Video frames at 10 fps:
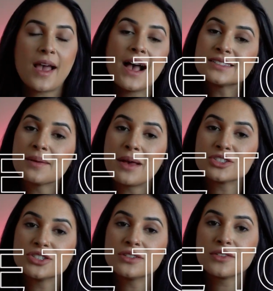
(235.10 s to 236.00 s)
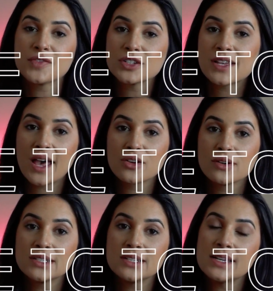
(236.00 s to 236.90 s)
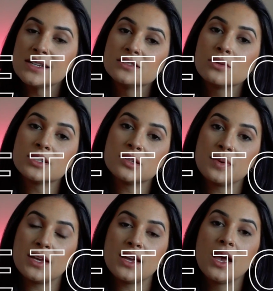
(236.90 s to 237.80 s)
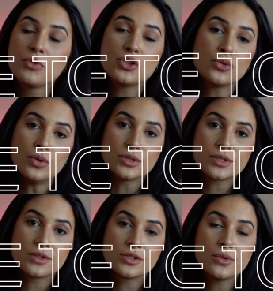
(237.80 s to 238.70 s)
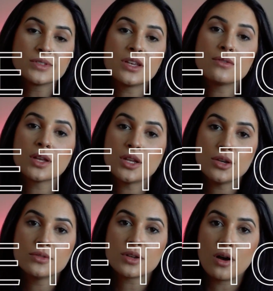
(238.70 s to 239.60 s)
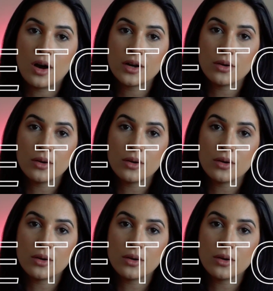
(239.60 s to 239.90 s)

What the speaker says: As I mentioned, the first category is going to be the tools that you can use on